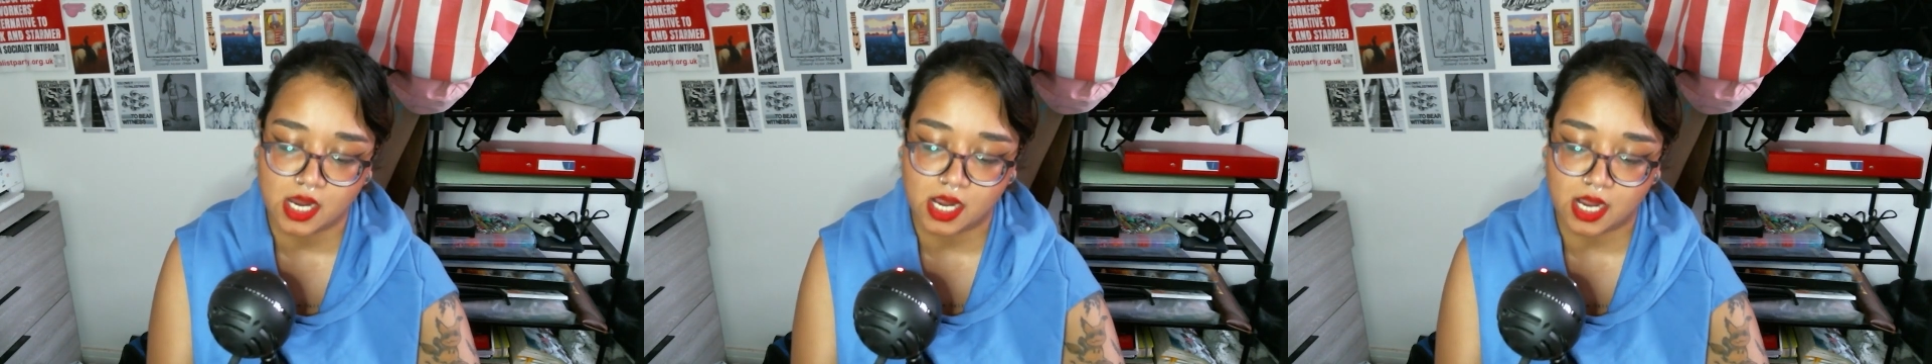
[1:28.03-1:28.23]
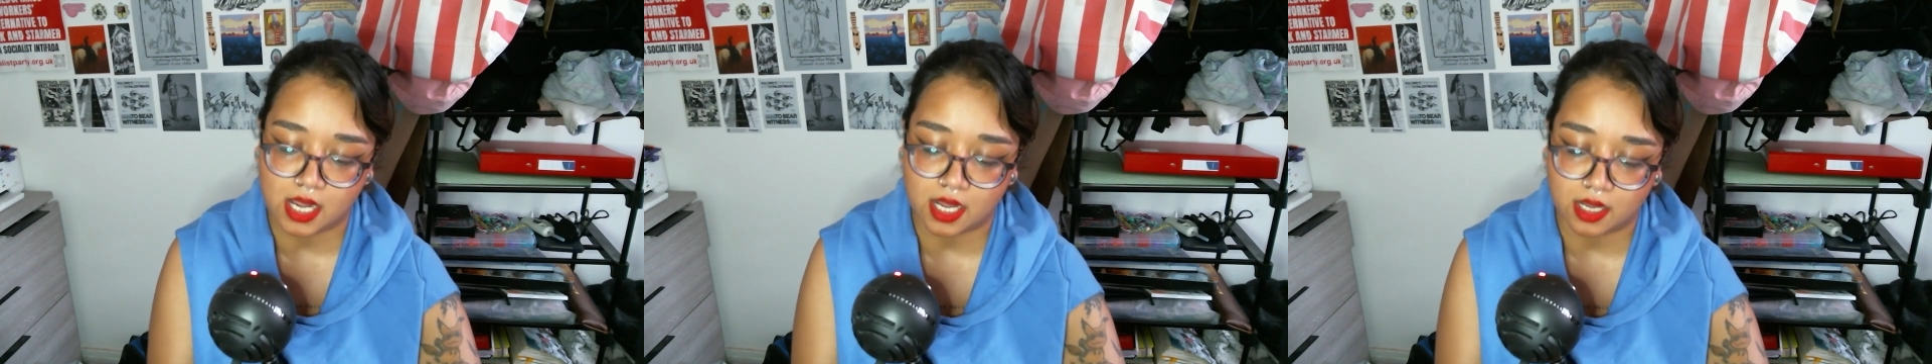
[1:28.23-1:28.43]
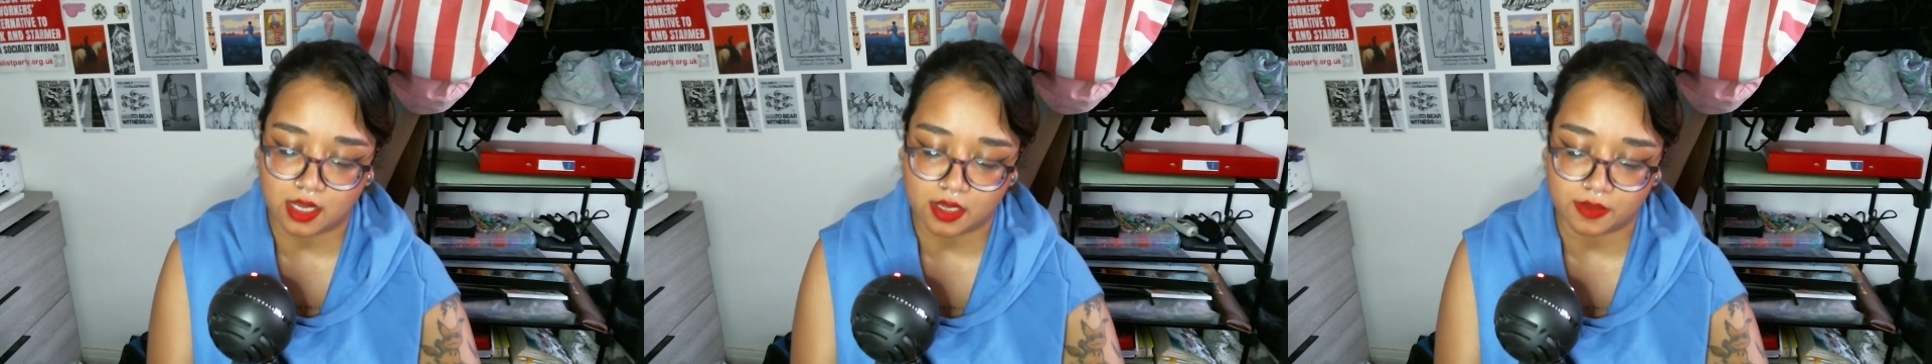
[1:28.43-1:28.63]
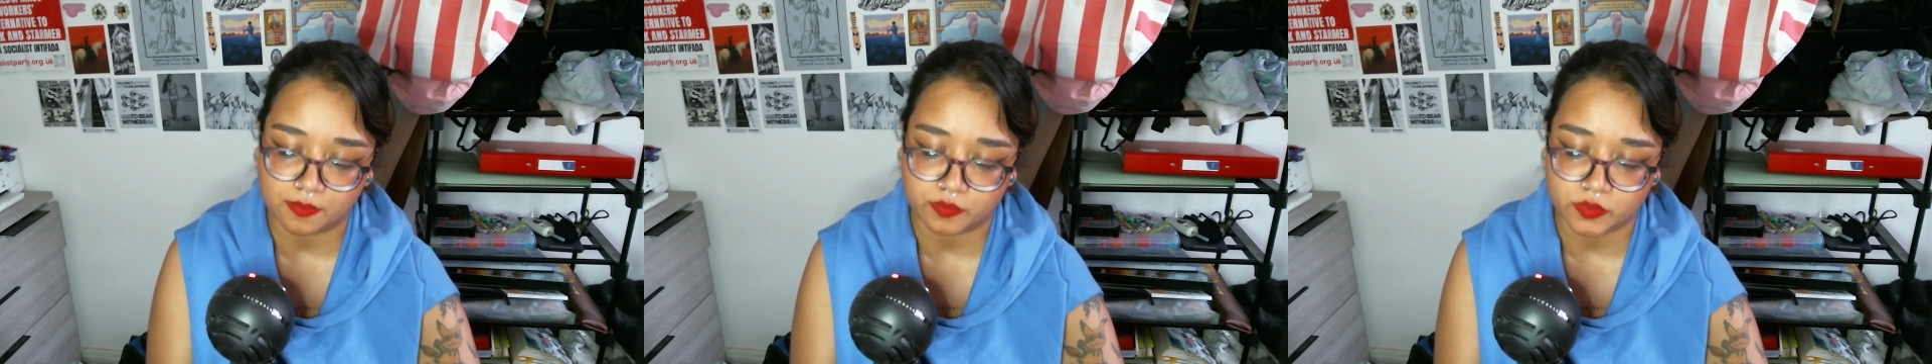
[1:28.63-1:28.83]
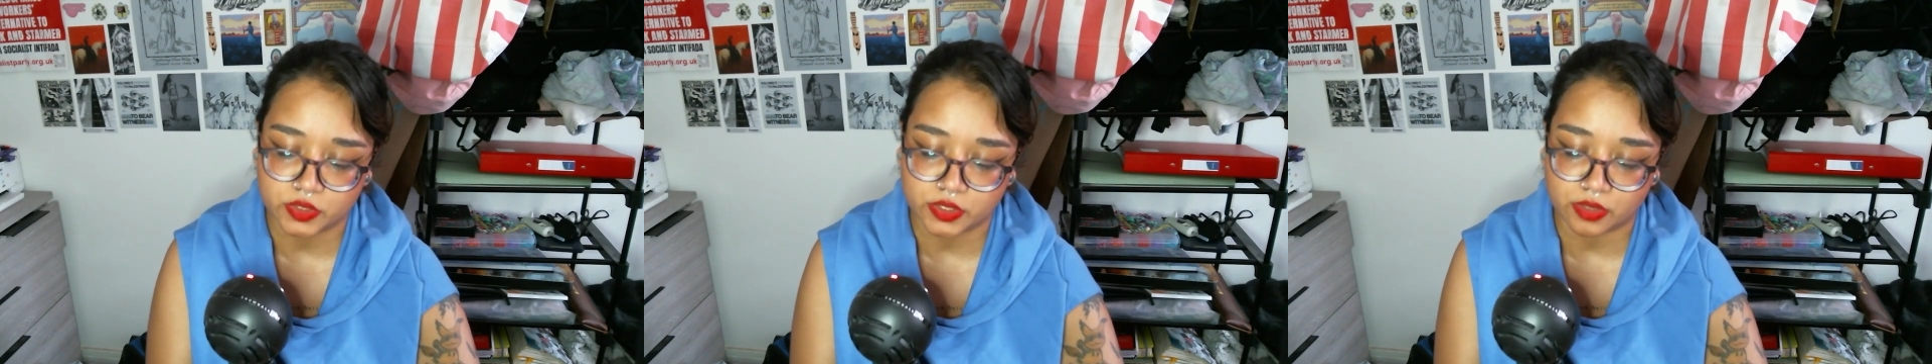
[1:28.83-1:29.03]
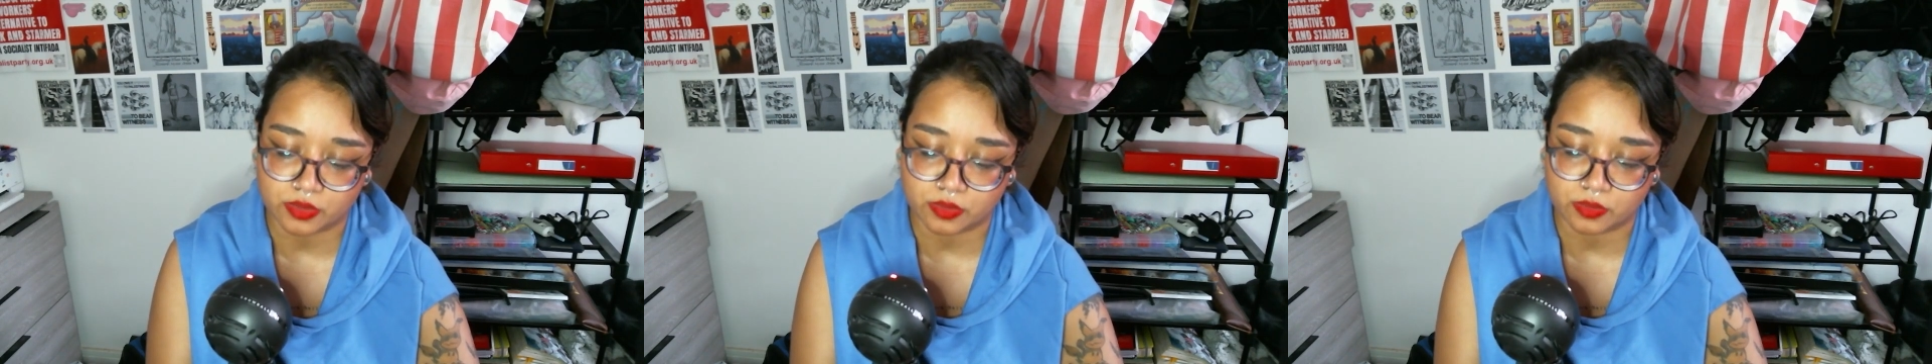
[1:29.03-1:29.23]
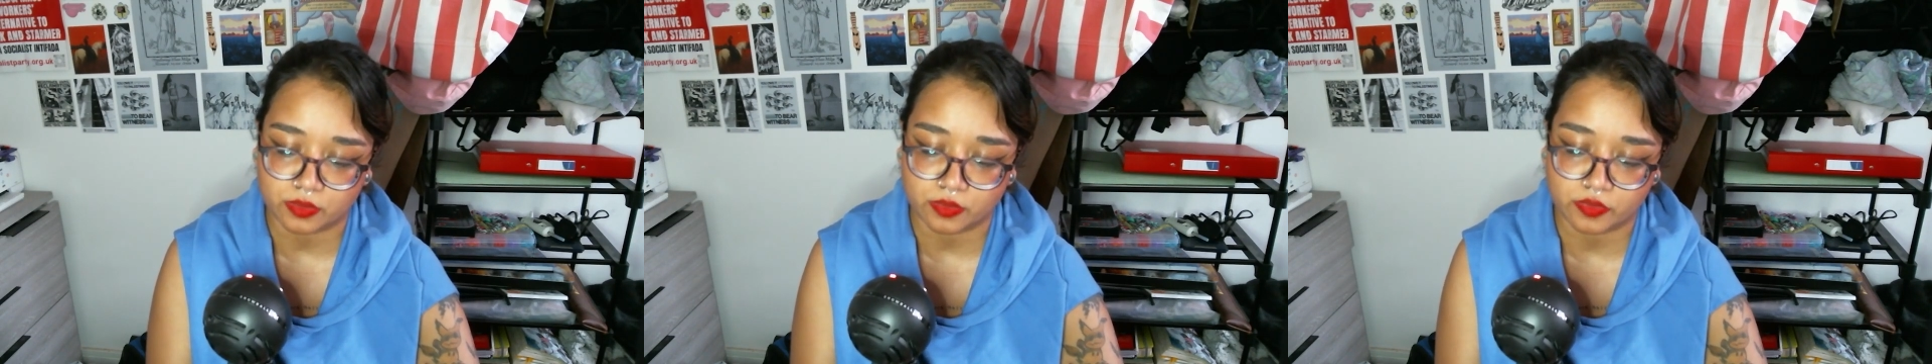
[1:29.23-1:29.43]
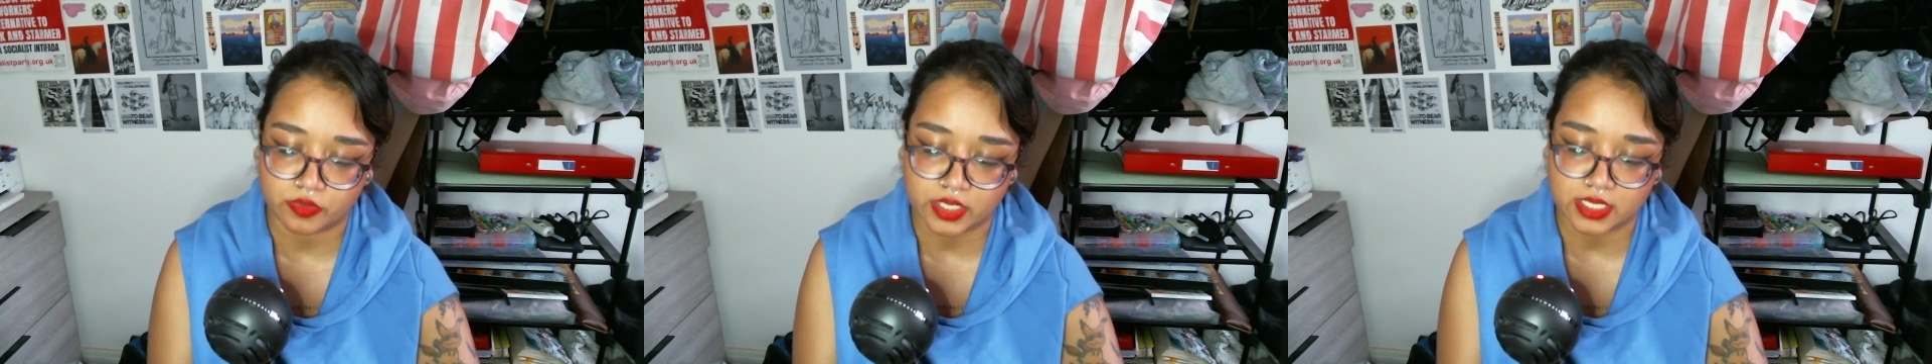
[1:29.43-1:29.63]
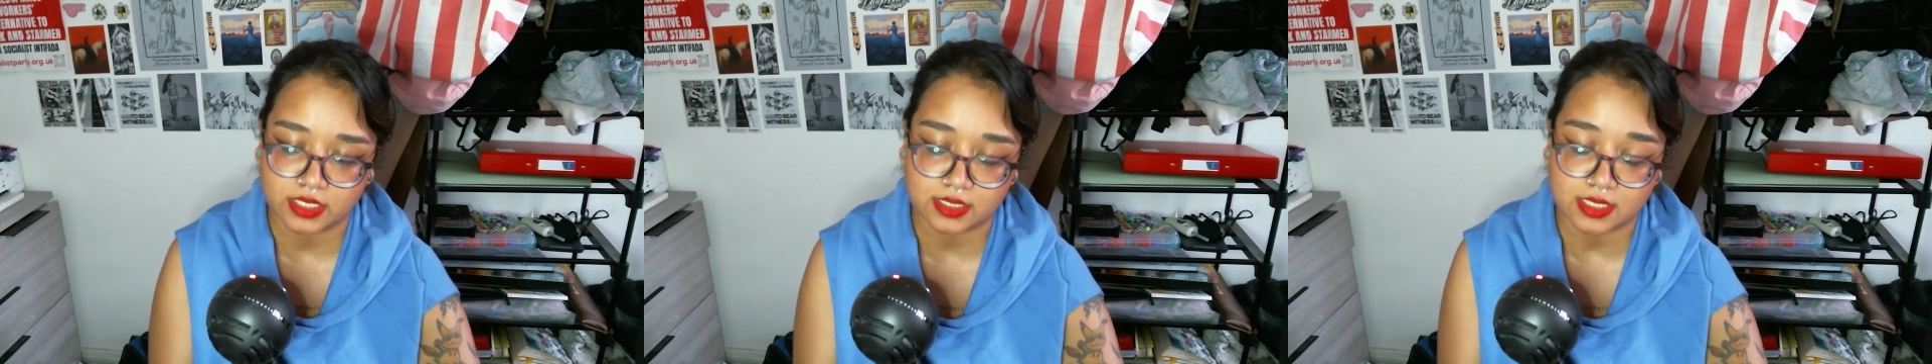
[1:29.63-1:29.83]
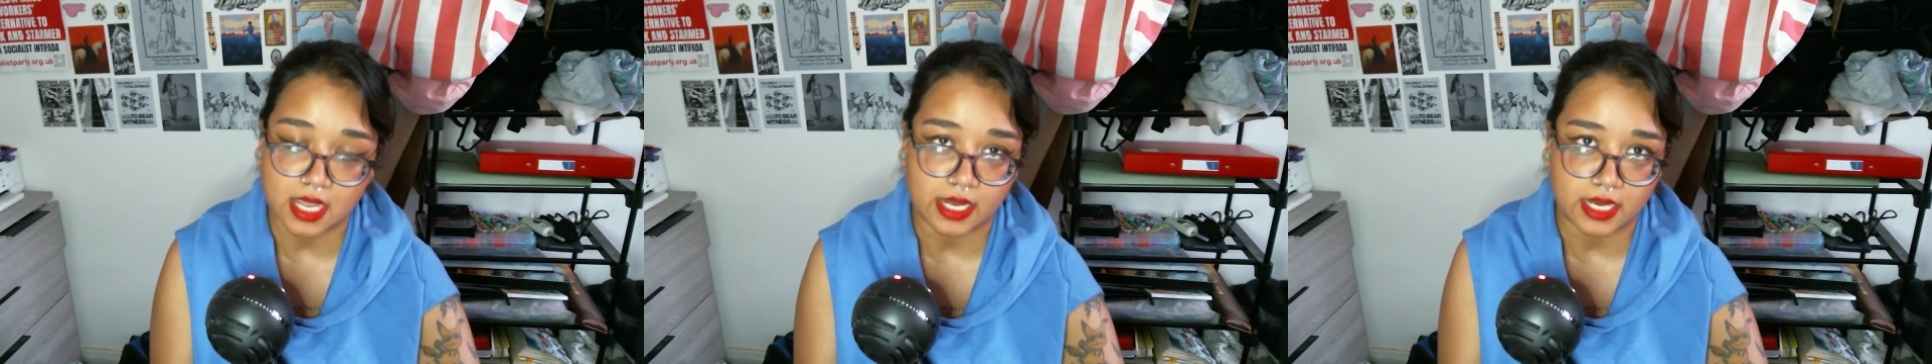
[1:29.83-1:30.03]
So
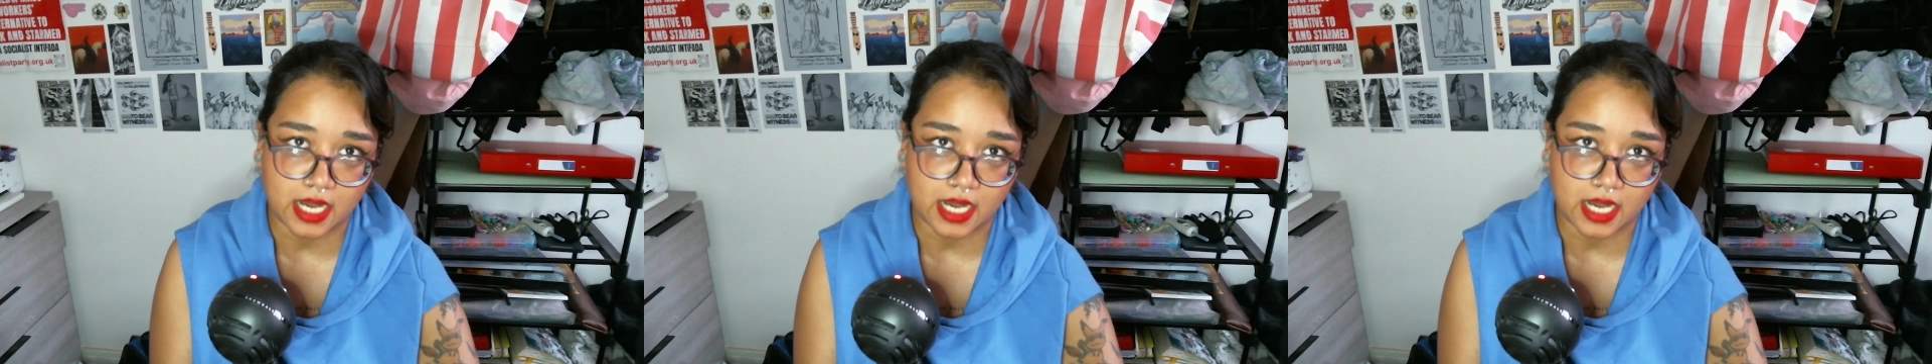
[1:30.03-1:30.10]
this and